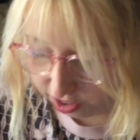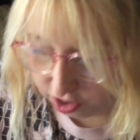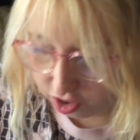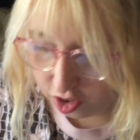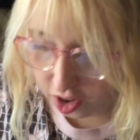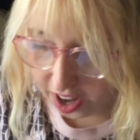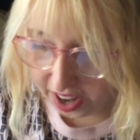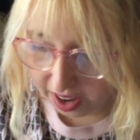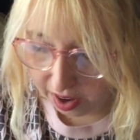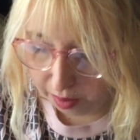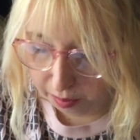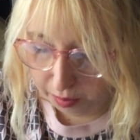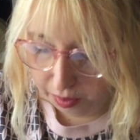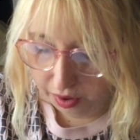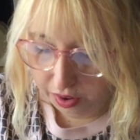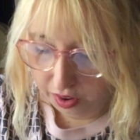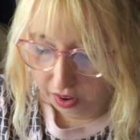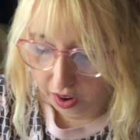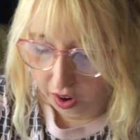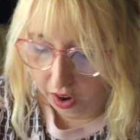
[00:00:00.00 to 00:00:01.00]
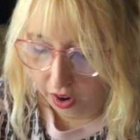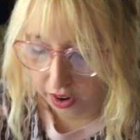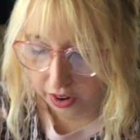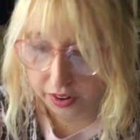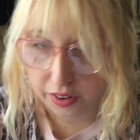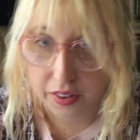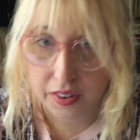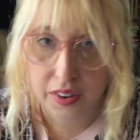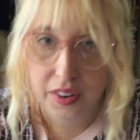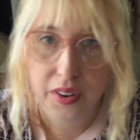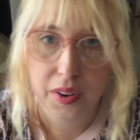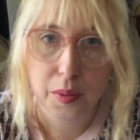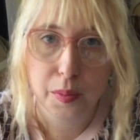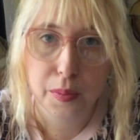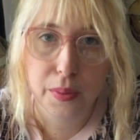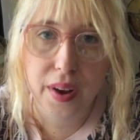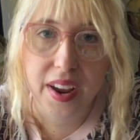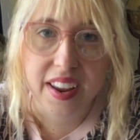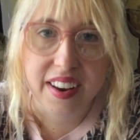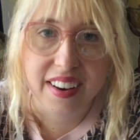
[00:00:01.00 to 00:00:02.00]
jam on
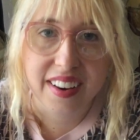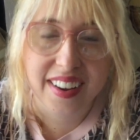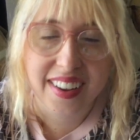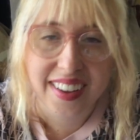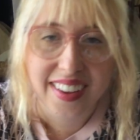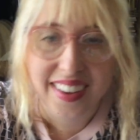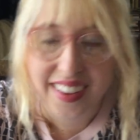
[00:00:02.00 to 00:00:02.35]
bread.